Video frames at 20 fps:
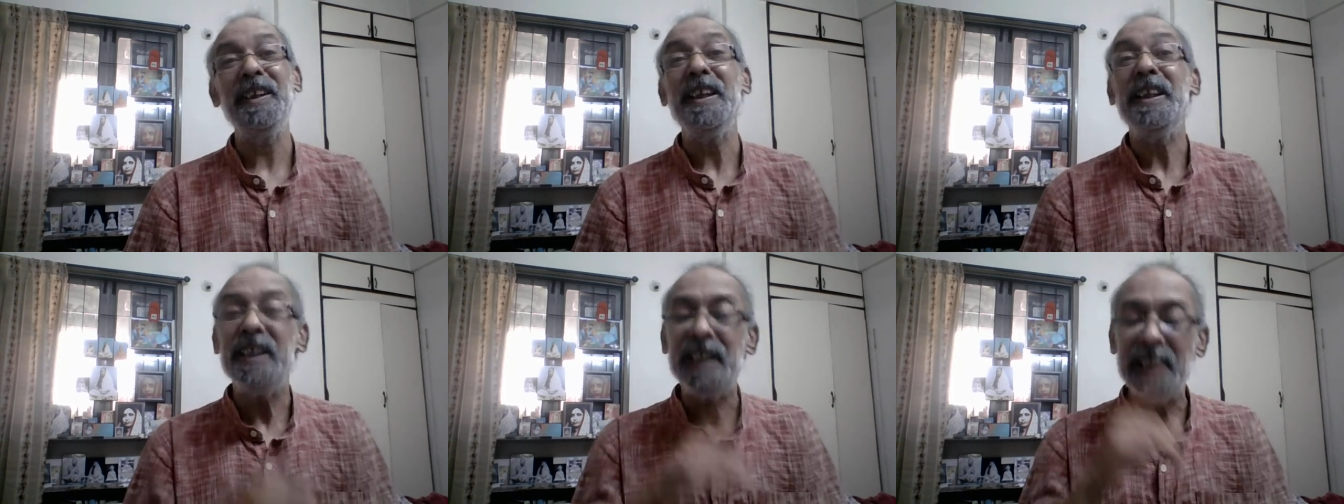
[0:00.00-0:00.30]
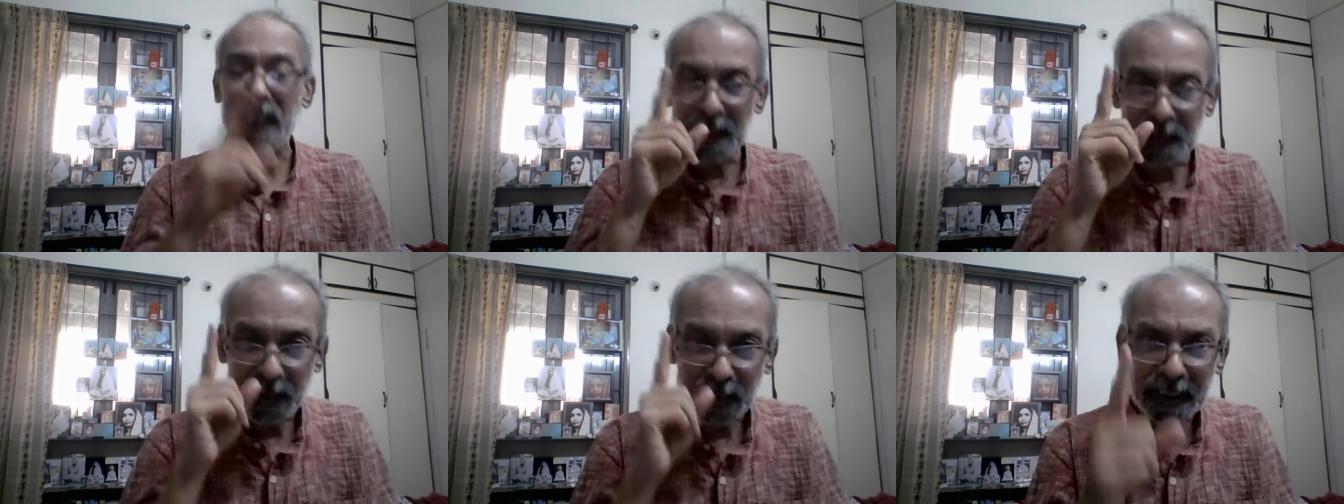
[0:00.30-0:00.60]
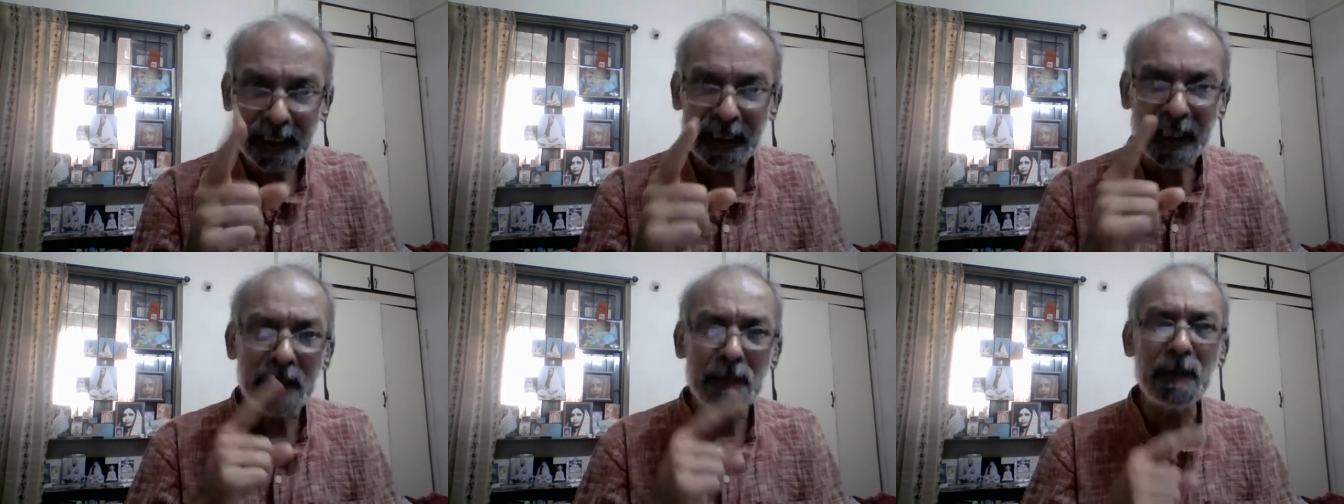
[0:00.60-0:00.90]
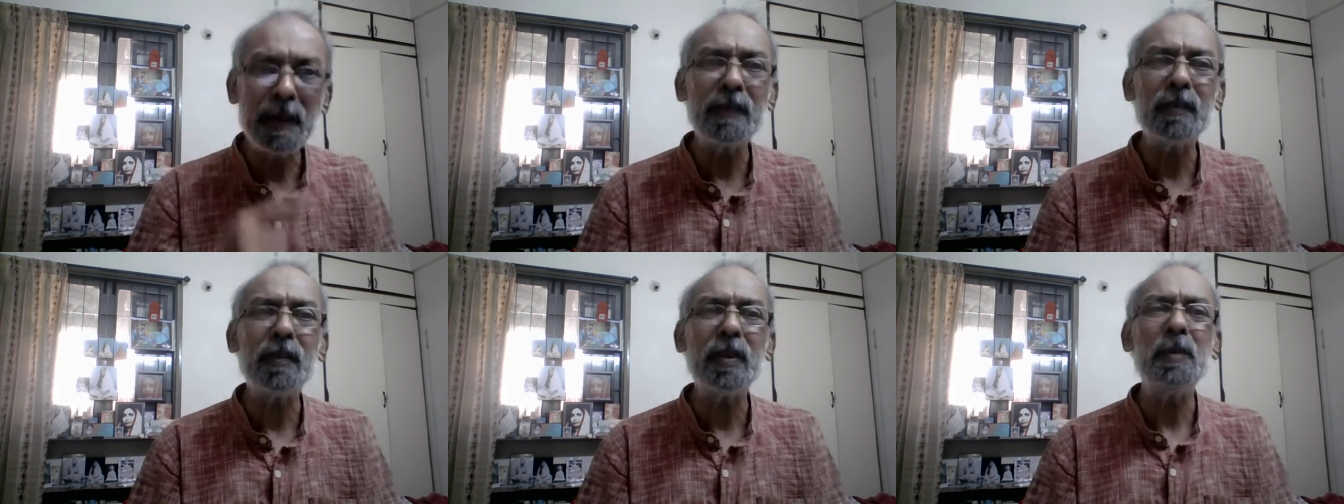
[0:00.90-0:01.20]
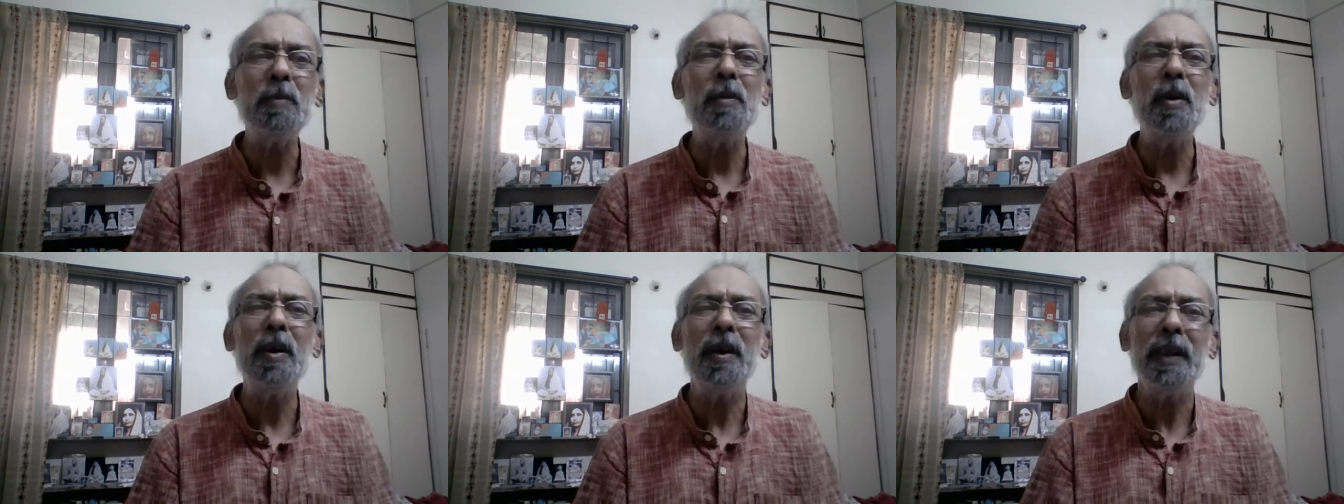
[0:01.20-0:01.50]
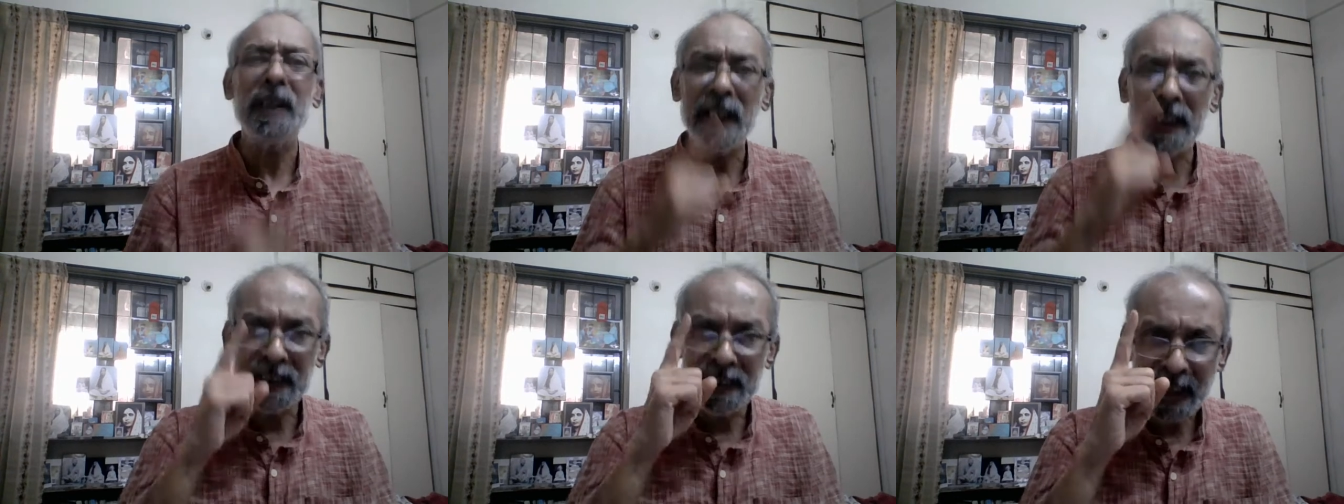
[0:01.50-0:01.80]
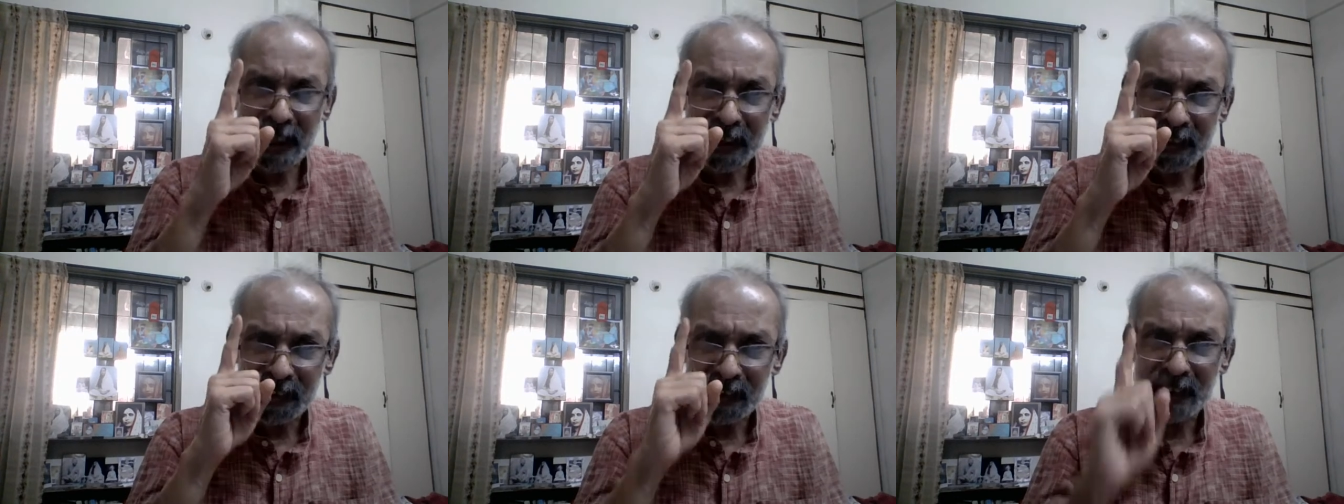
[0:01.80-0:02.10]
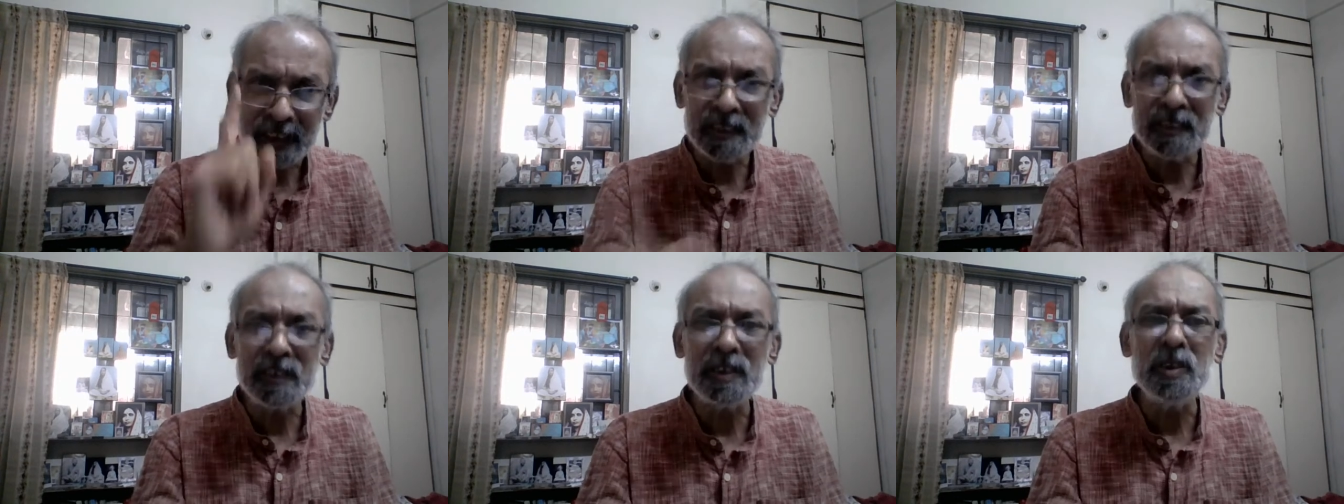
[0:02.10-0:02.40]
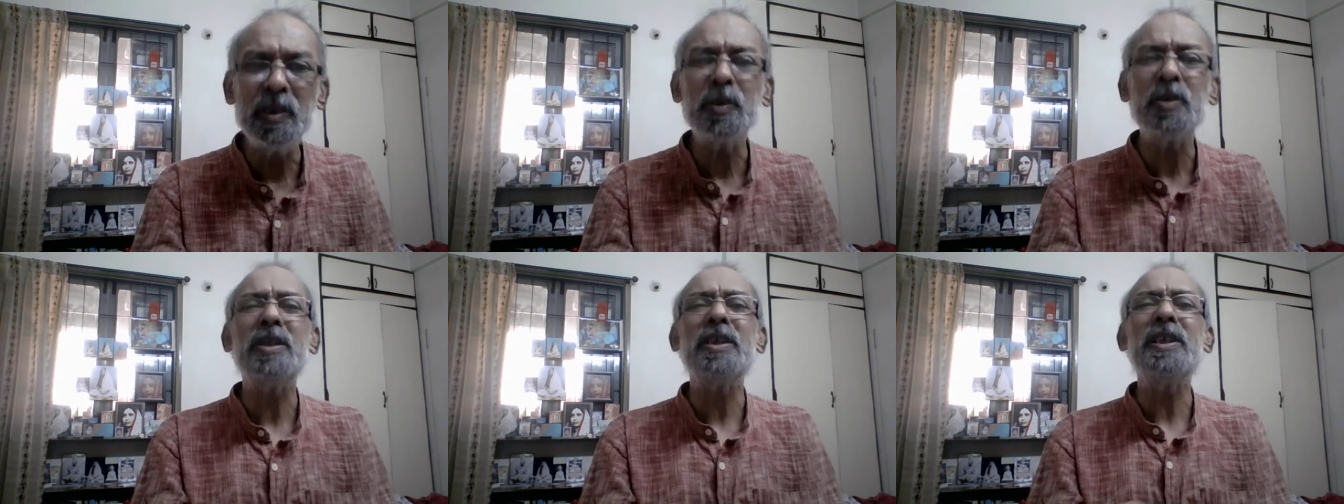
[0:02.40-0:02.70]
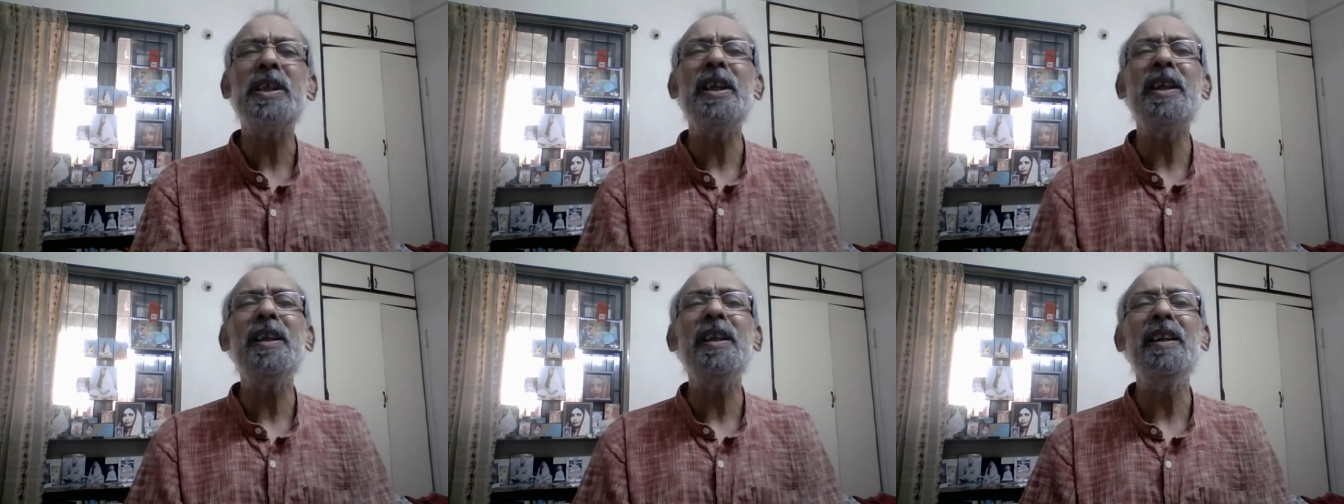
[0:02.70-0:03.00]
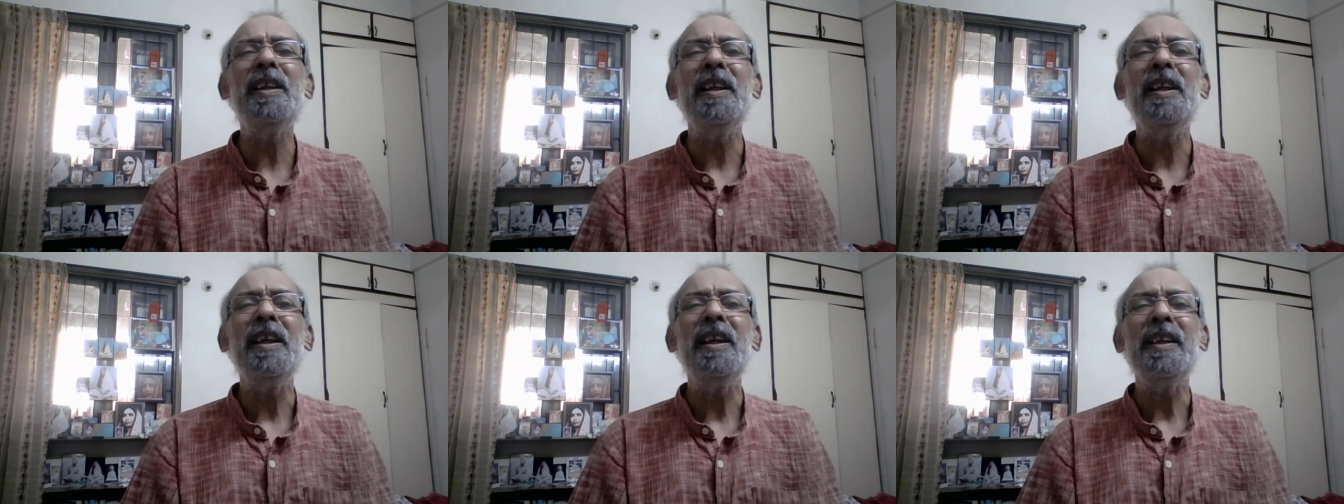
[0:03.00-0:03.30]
He had got the command from God that yes, tell the